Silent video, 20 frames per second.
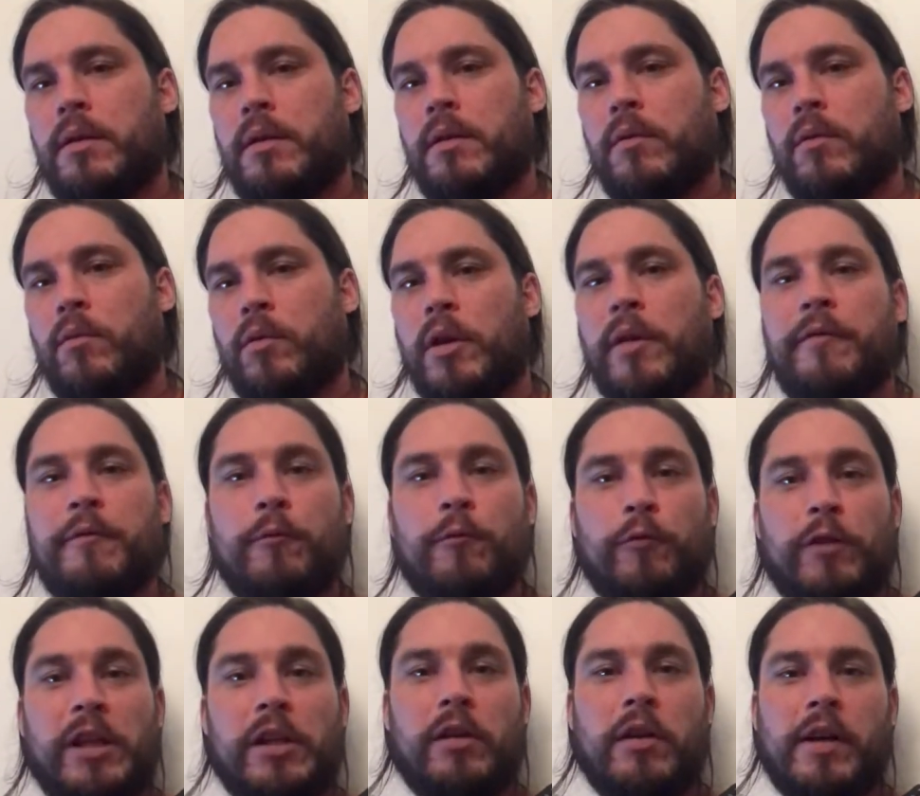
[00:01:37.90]
what I'm
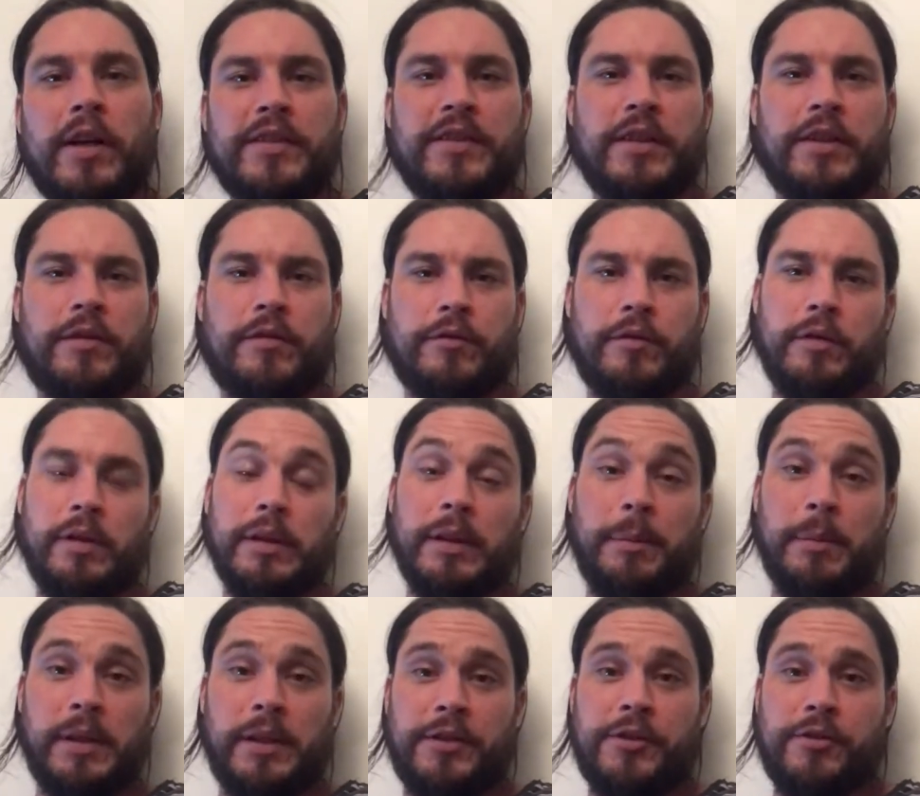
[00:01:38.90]
realizing through the
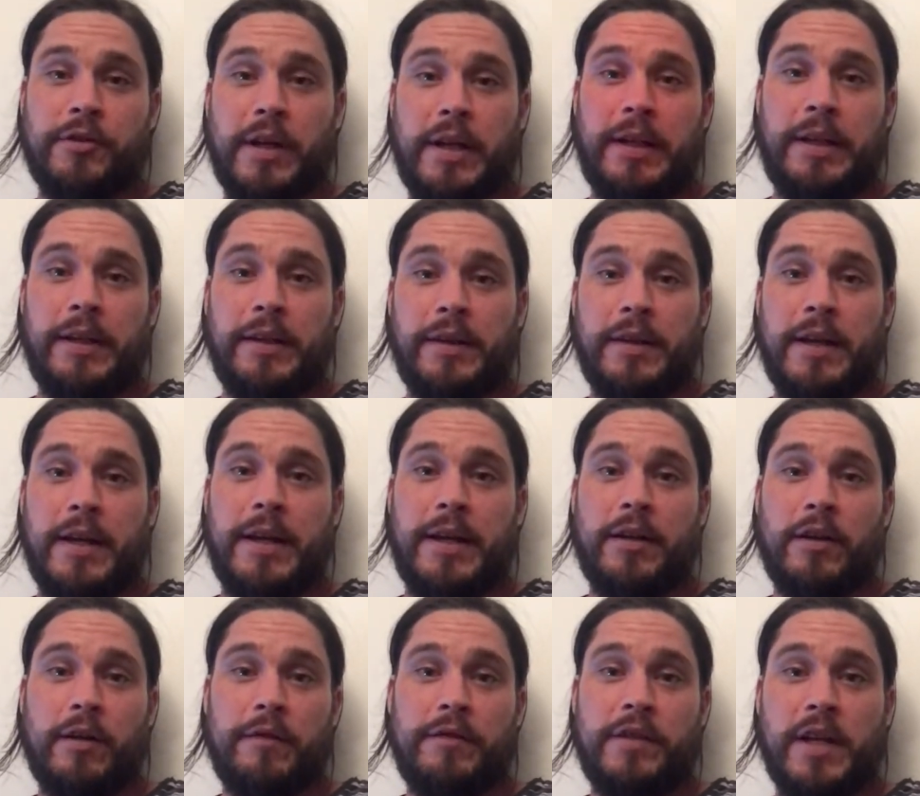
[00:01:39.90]
Limitless training that
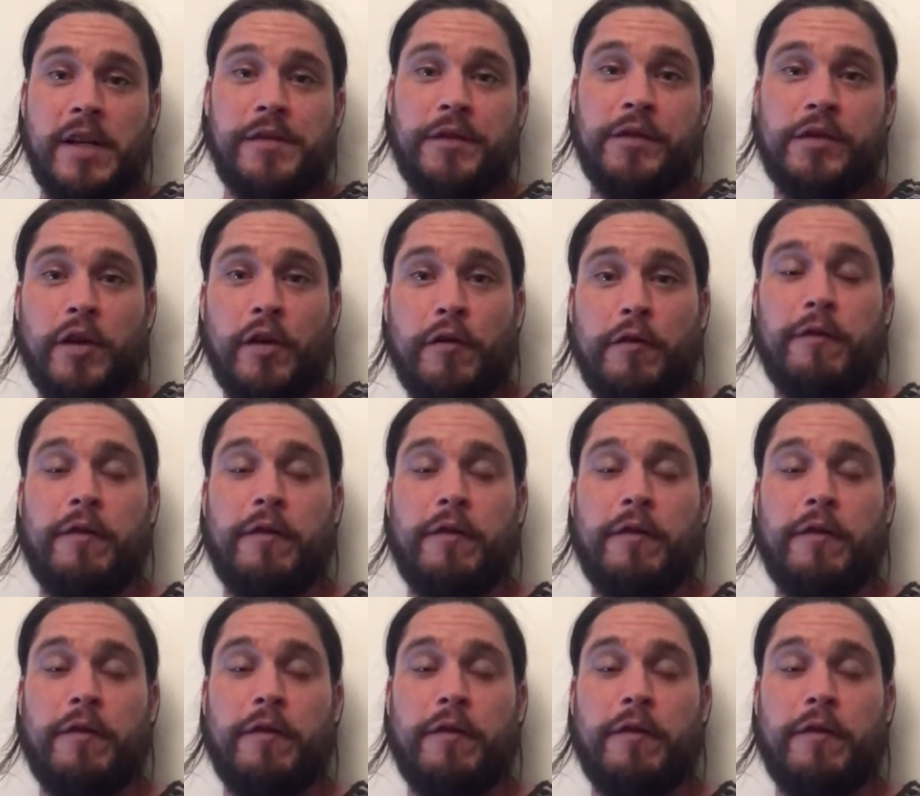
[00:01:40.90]
I've done so